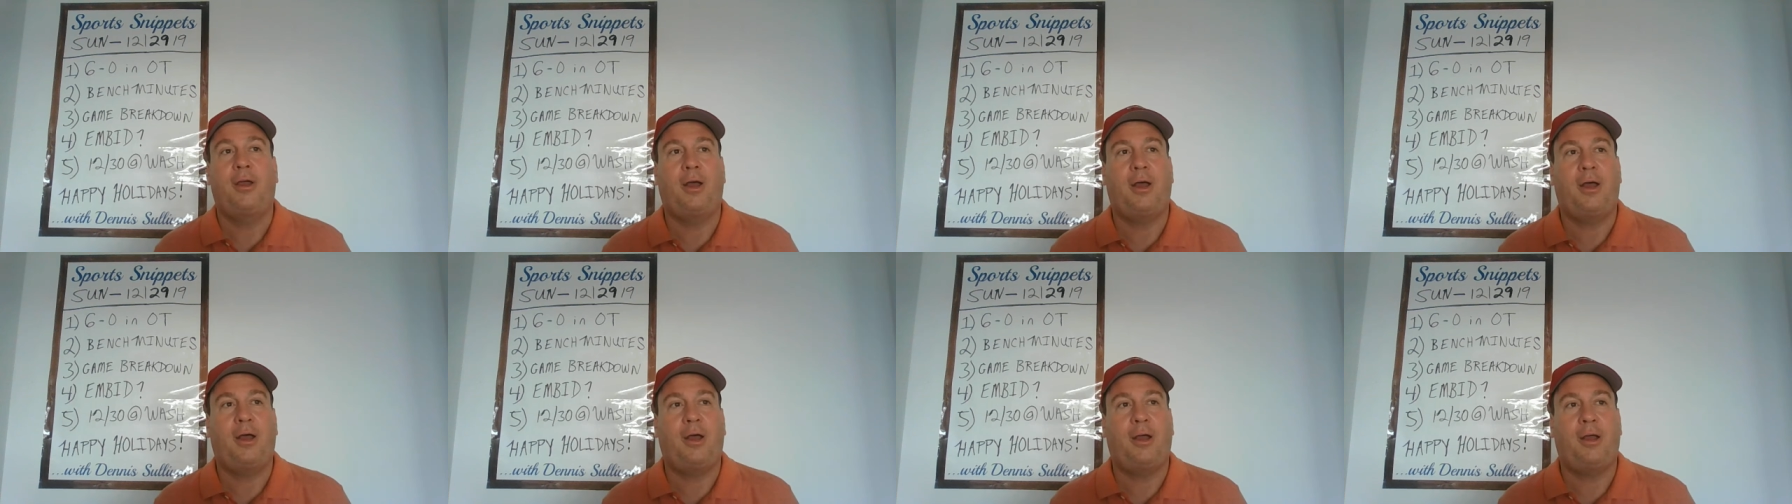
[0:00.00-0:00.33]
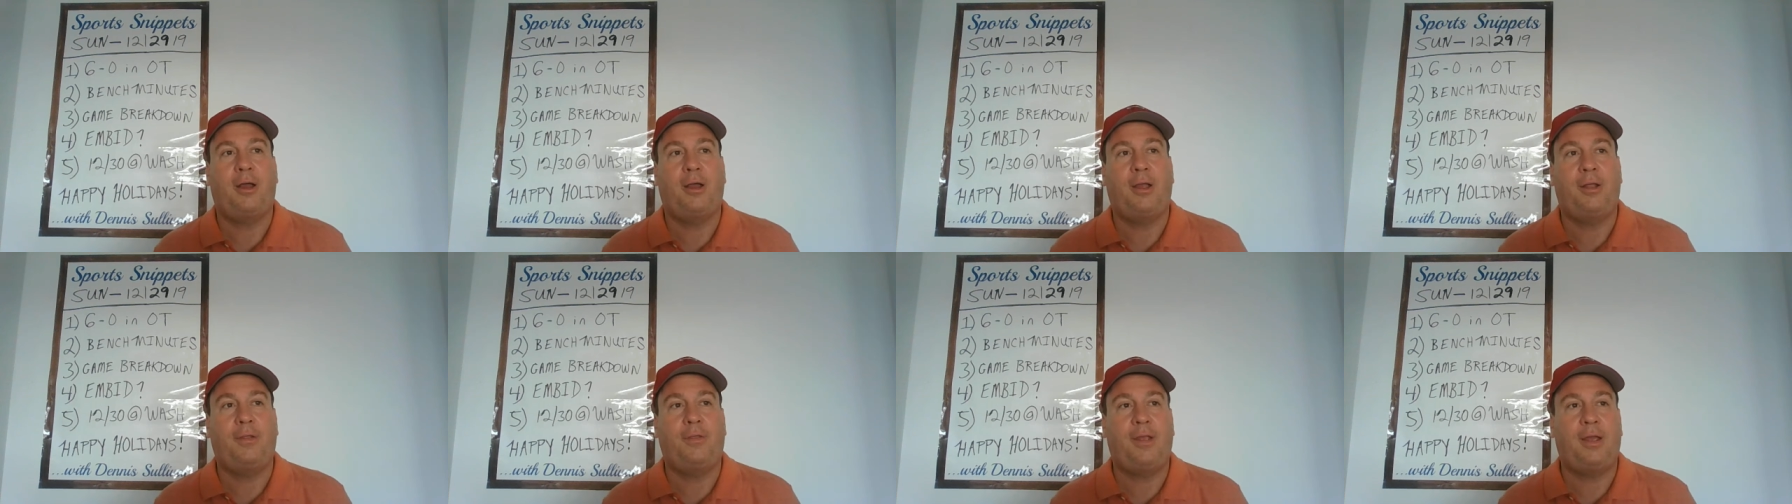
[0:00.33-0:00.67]

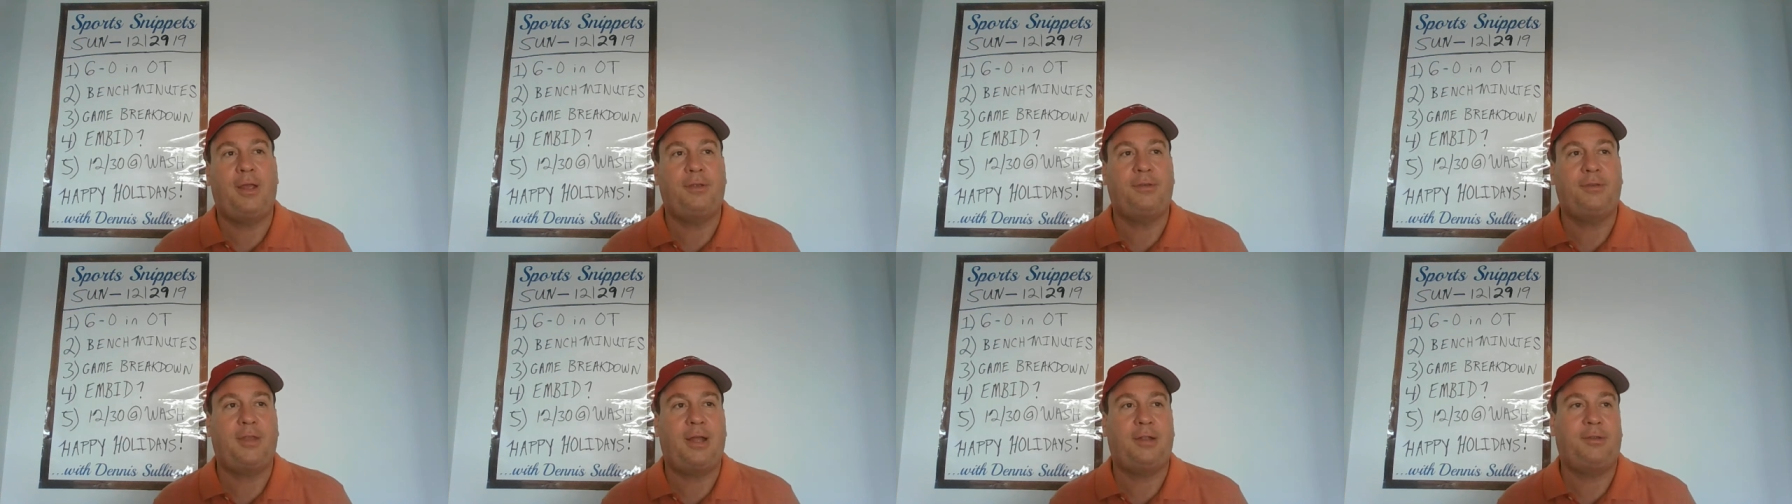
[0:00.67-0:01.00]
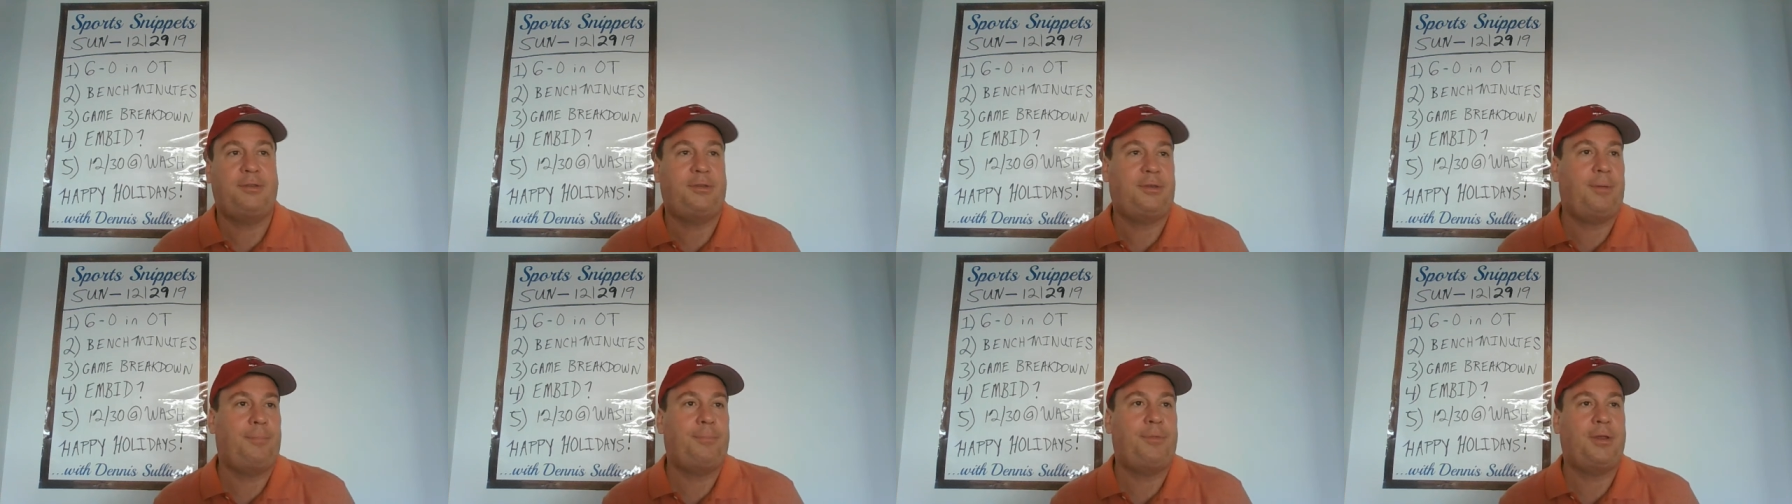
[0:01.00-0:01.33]
unless
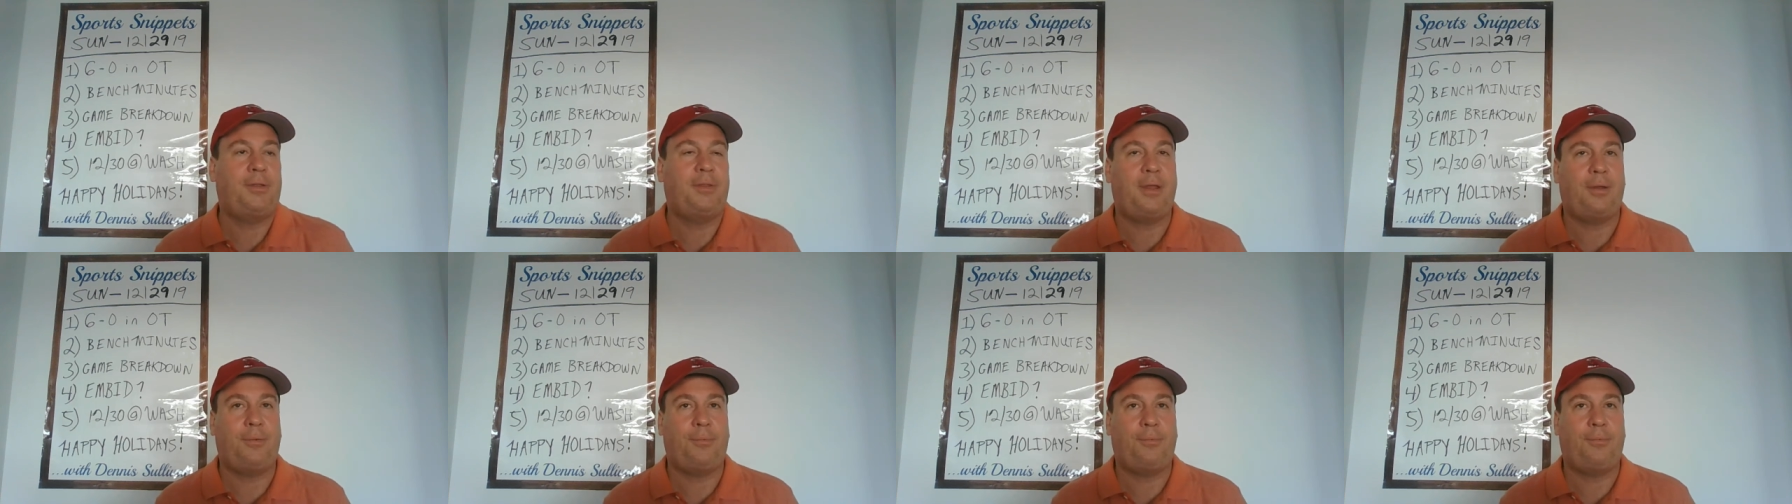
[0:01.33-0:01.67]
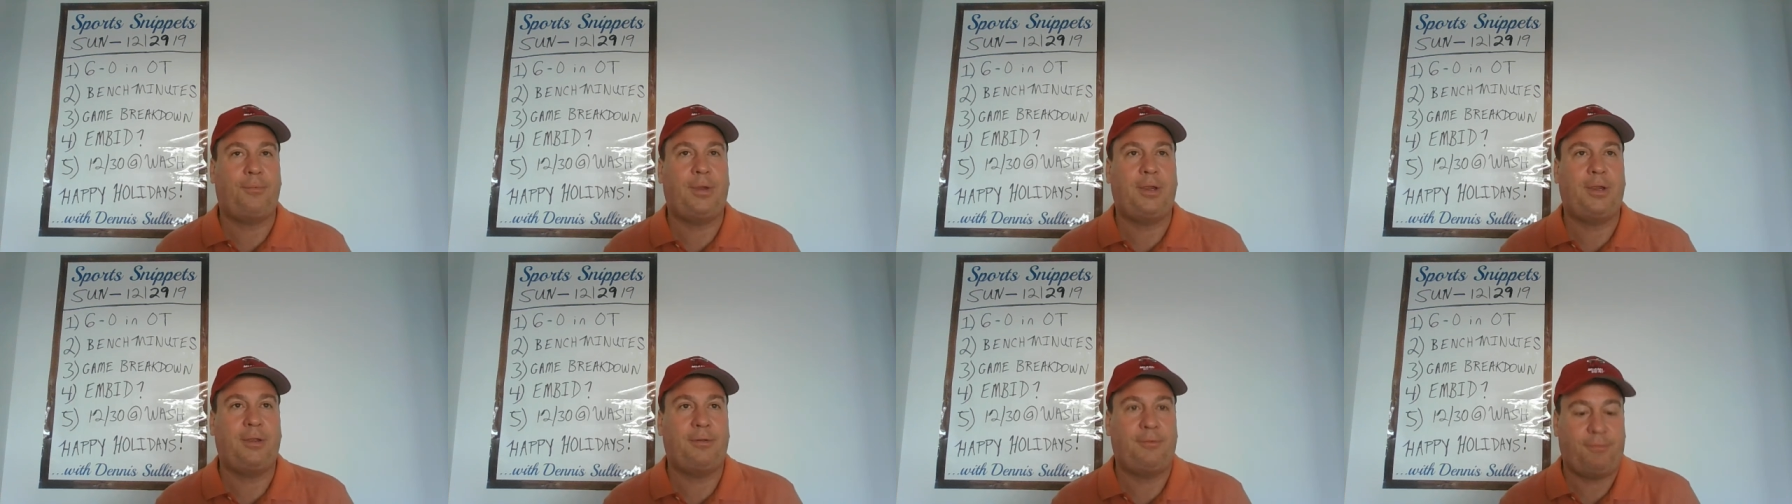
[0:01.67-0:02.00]
that's something that
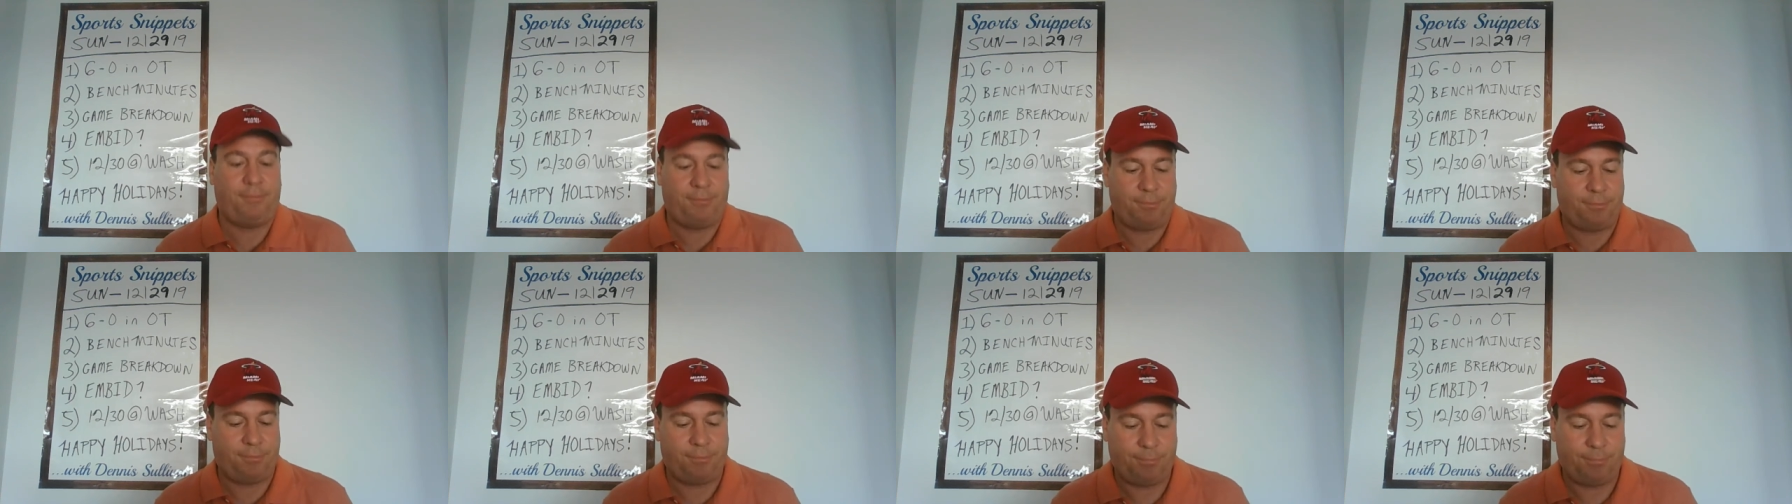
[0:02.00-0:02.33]
we've,